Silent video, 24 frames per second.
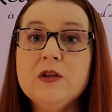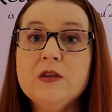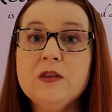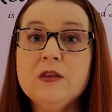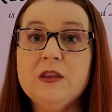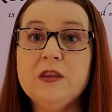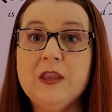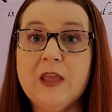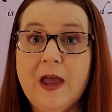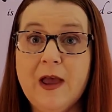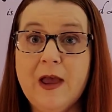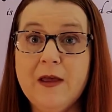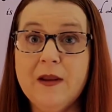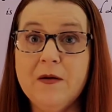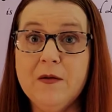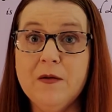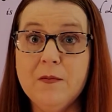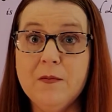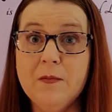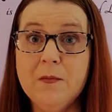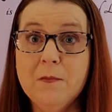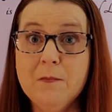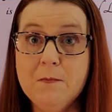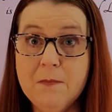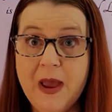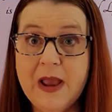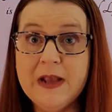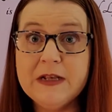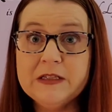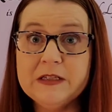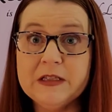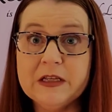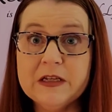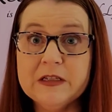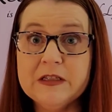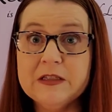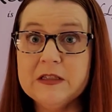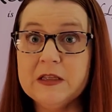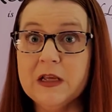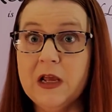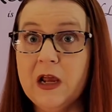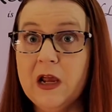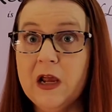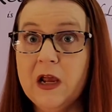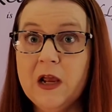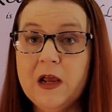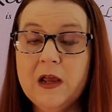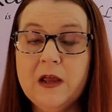that makes us
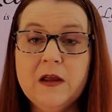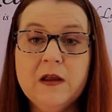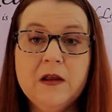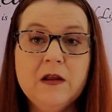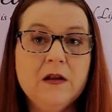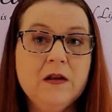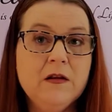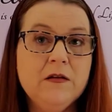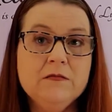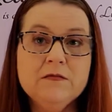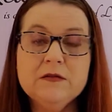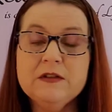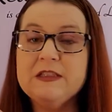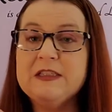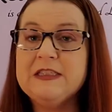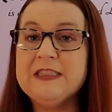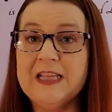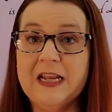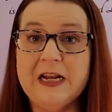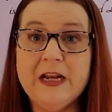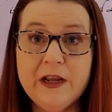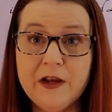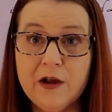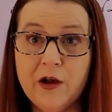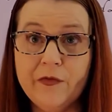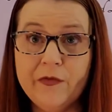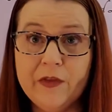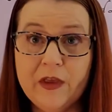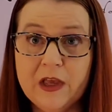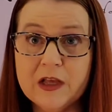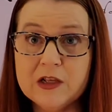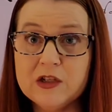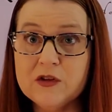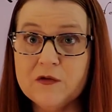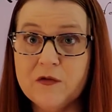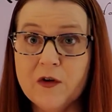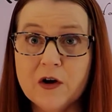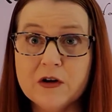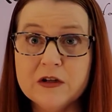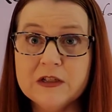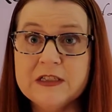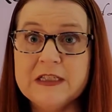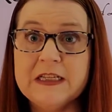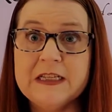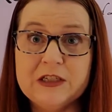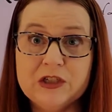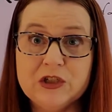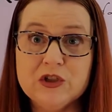sitting on the edge of our
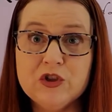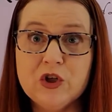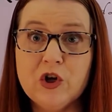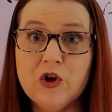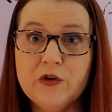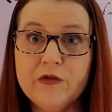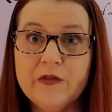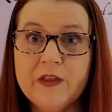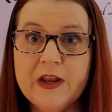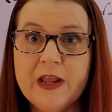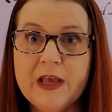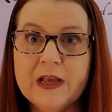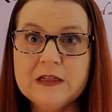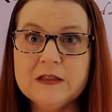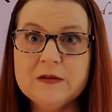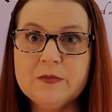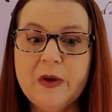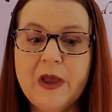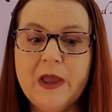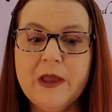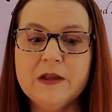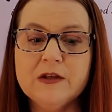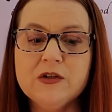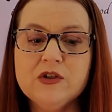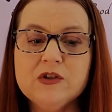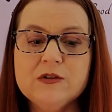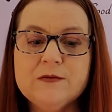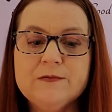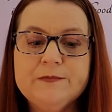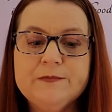seat to turn the next page.